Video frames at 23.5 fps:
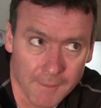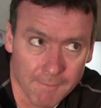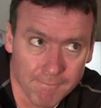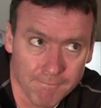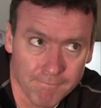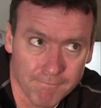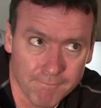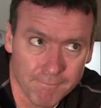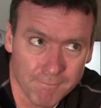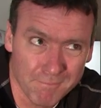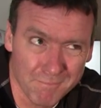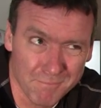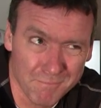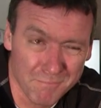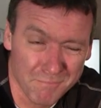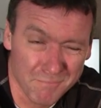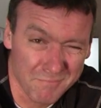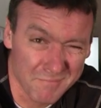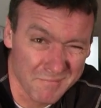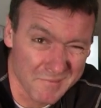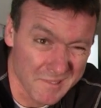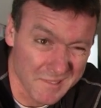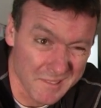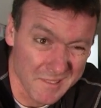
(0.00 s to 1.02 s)
And
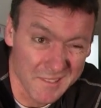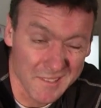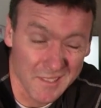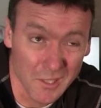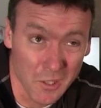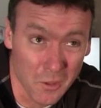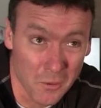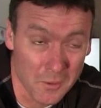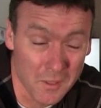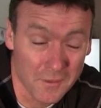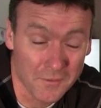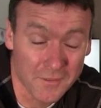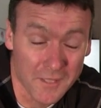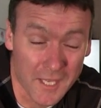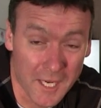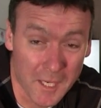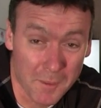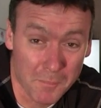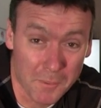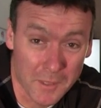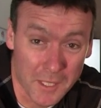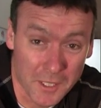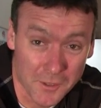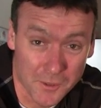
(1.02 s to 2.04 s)
low
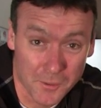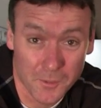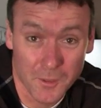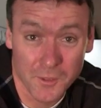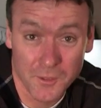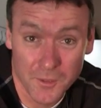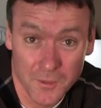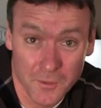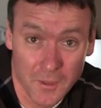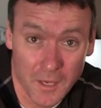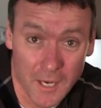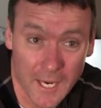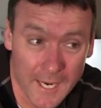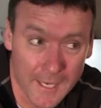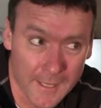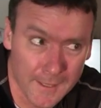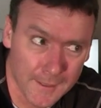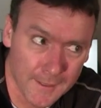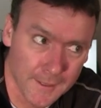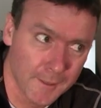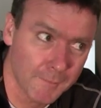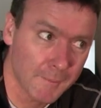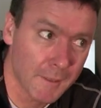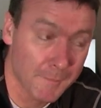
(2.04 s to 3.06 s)
enough tire pressure or too
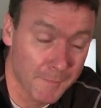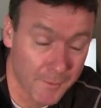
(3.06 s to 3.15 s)
high,